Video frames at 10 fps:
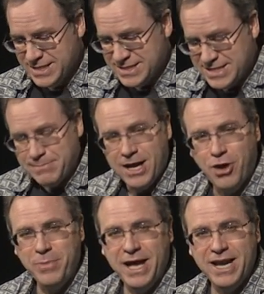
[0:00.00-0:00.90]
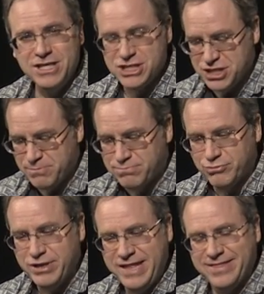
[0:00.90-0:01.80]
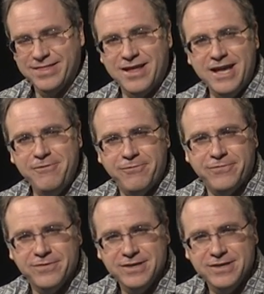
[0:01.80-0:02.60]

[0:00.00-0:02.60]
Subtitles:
somehow manage to breathe life